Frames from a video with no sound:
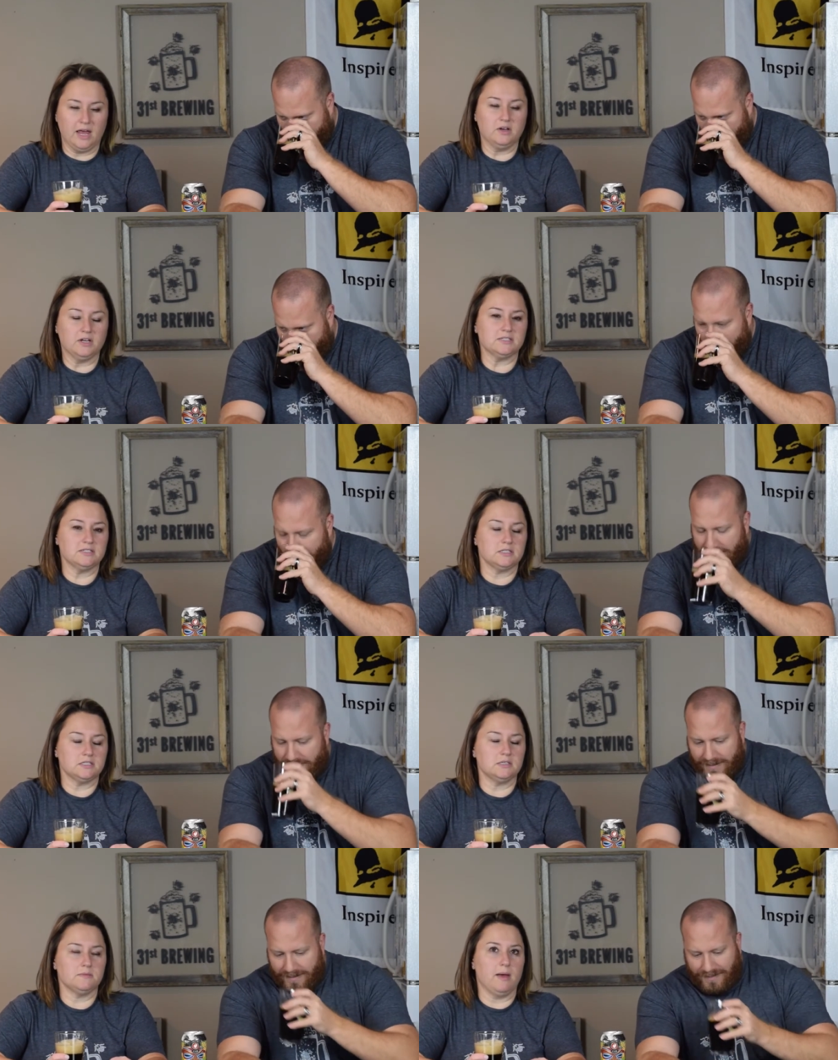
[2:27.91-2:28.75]
Speaker 1: It doesn't
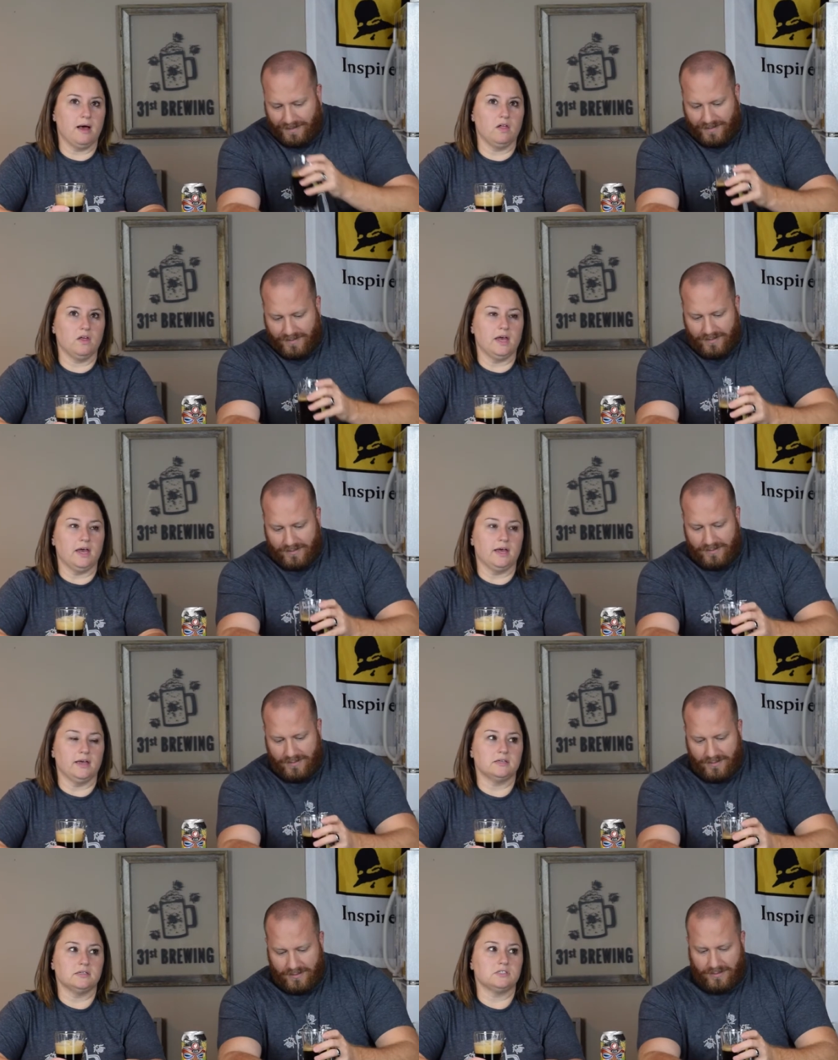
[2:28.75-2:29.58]
smell
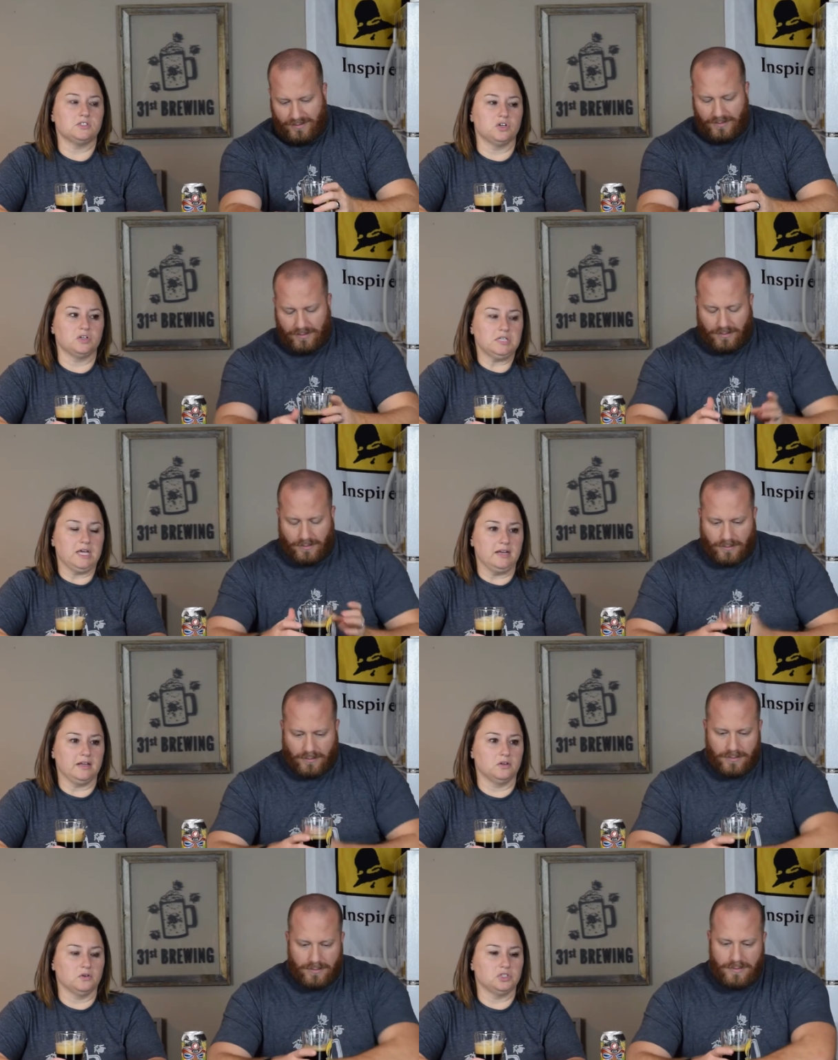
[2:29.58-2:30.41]
as t- tanning
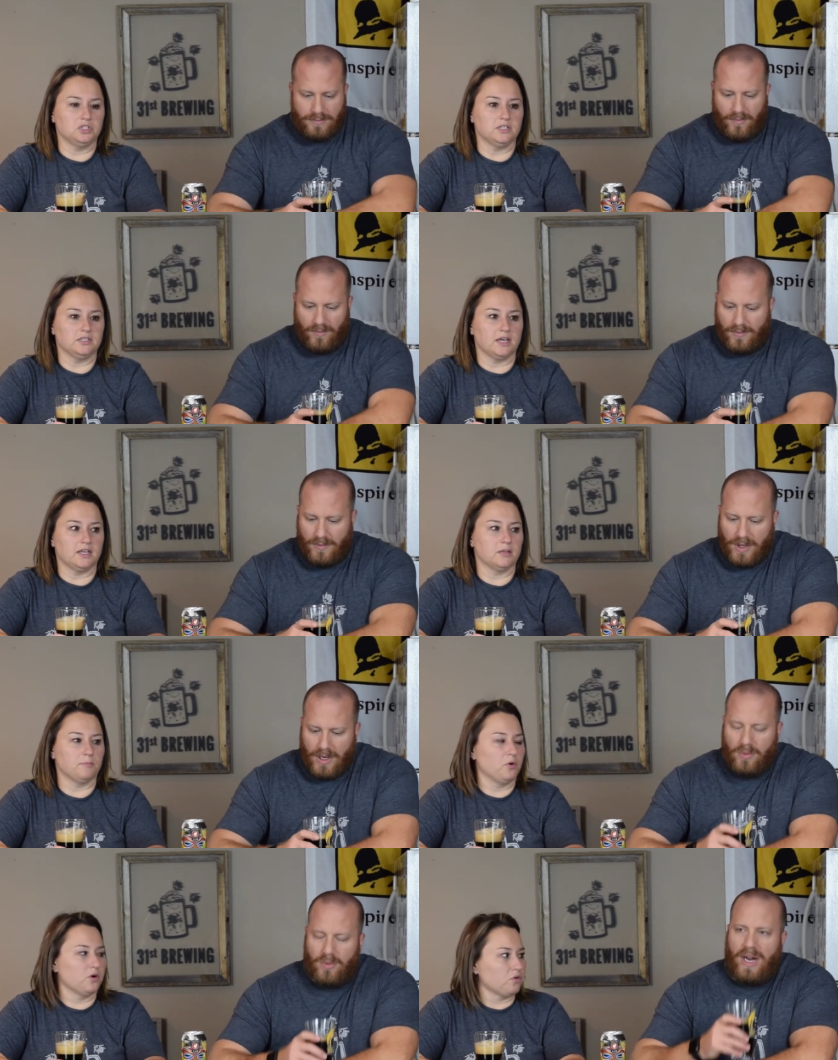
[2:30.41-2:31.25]
lotion like the
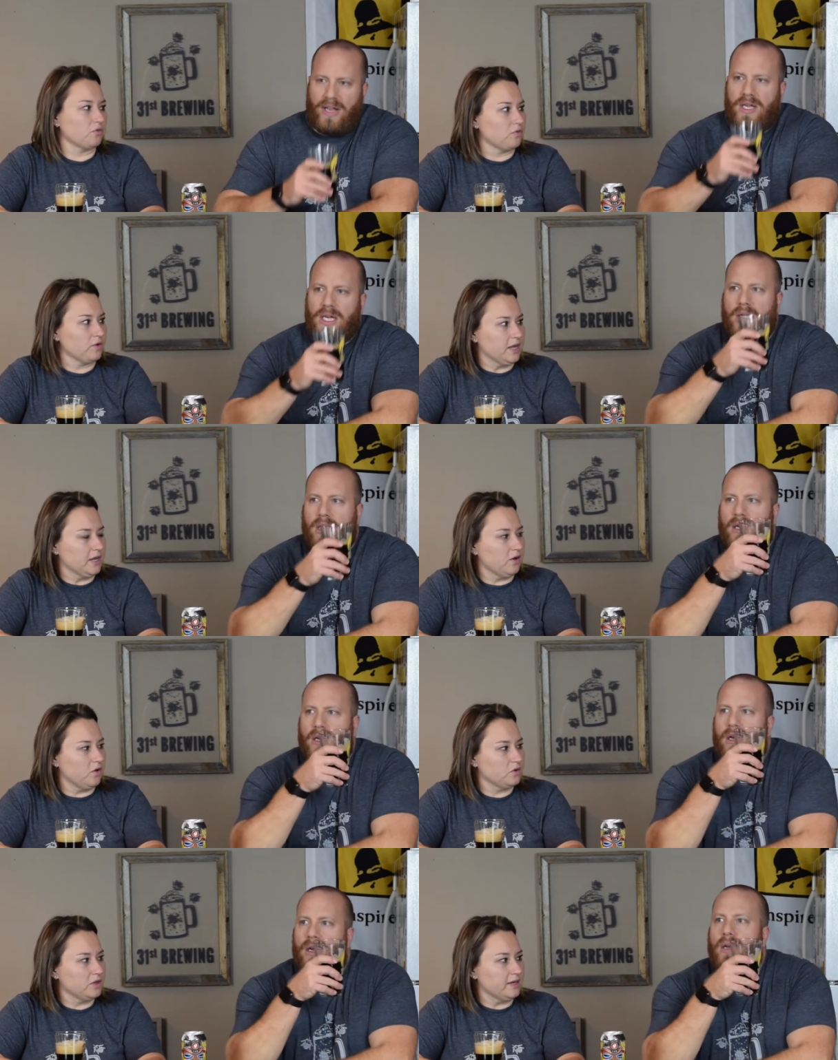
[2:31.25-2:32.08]
Puerto right. Rico
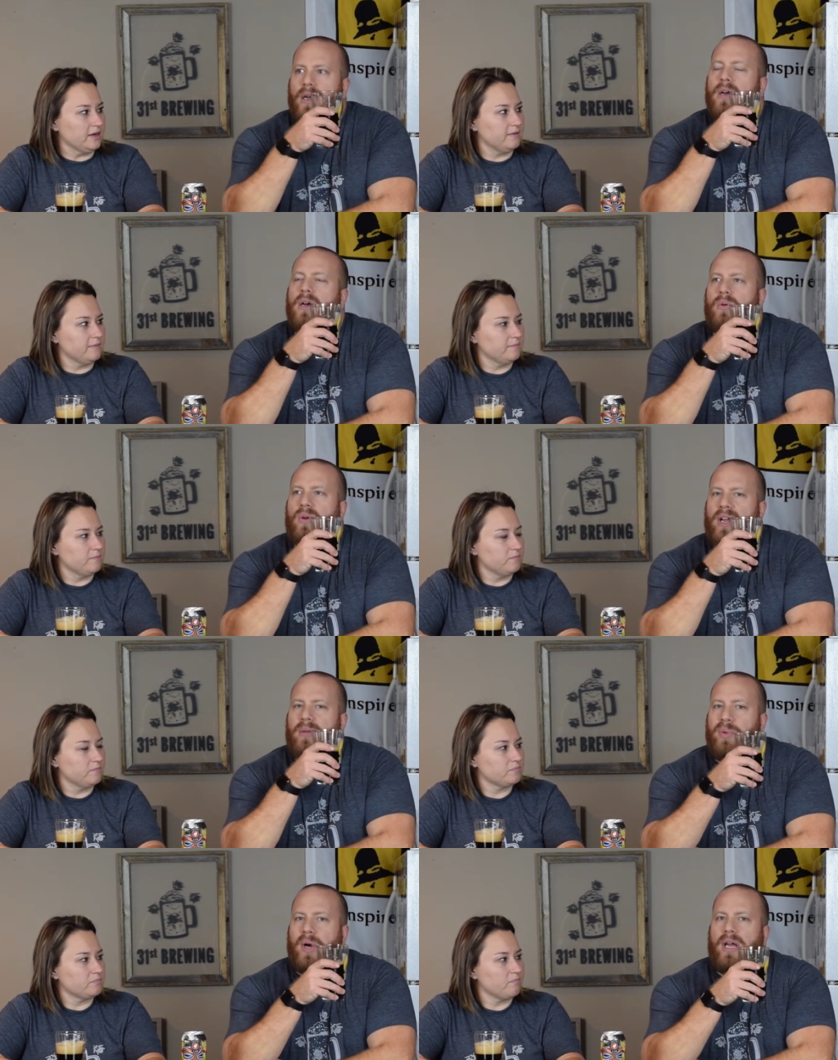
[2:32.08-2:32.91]
did.
Speaker 2: Right,
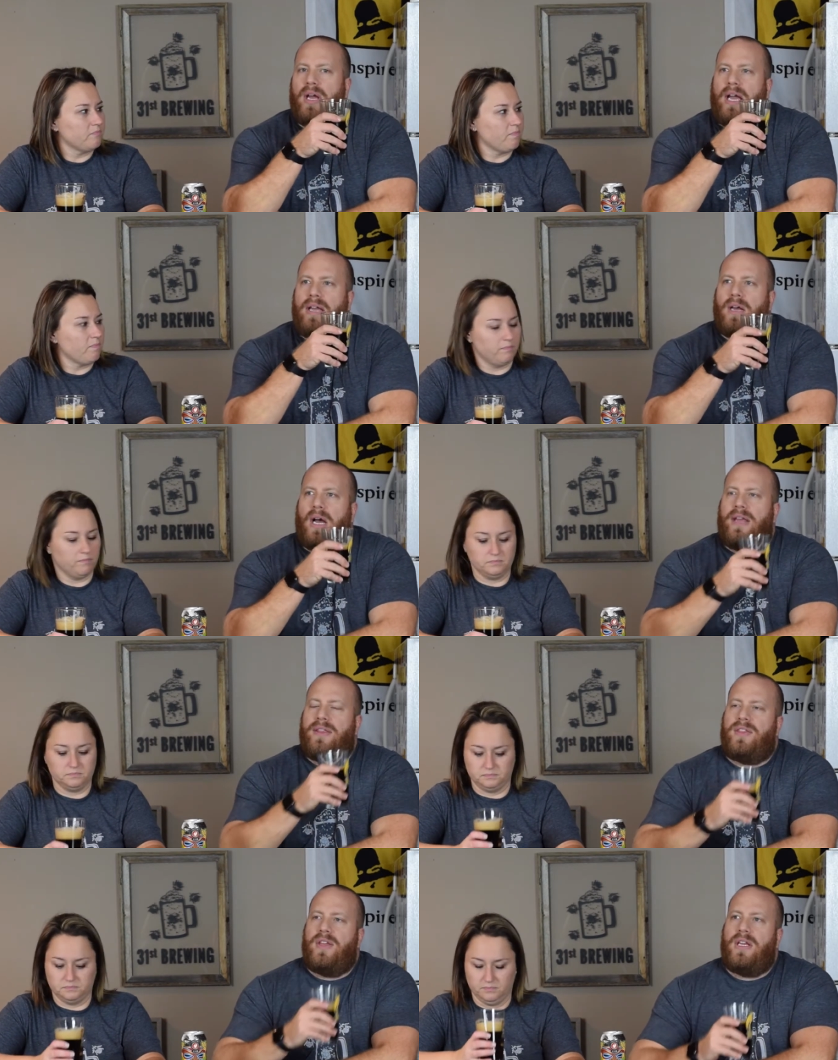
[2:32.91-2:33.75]
but I I
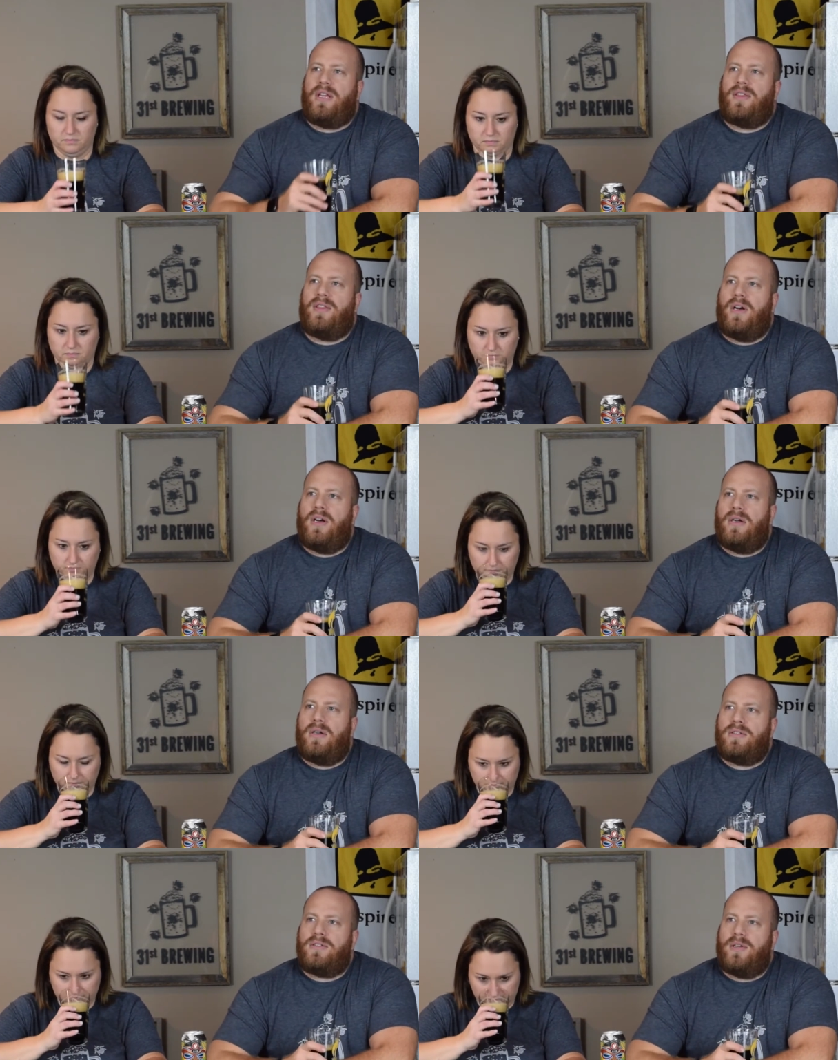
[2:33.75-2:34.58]
think
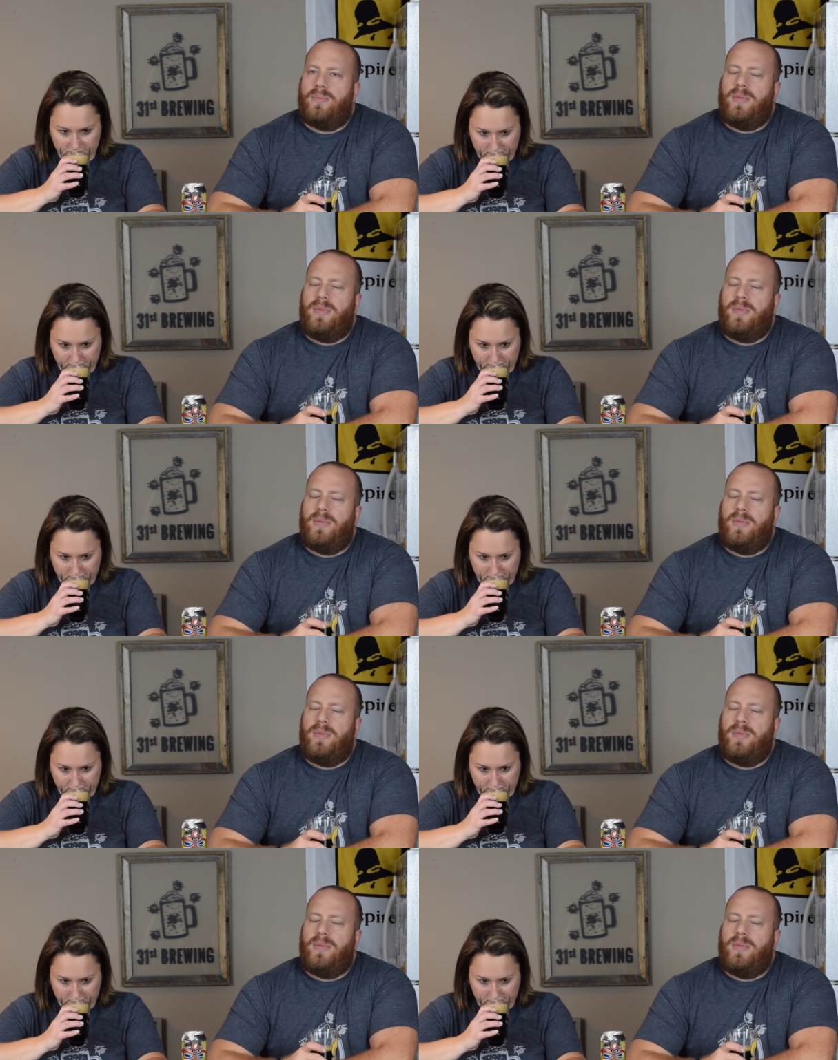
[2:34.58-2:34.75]
the to